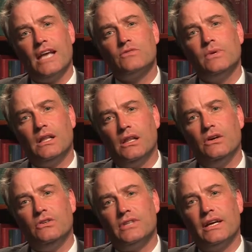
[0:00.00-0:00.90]
As we
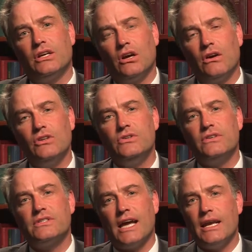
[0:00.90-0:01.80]
close, I encourage
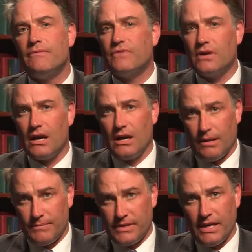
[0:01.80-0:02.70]
you to sign up for
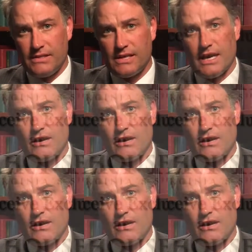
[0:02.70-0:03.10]
updates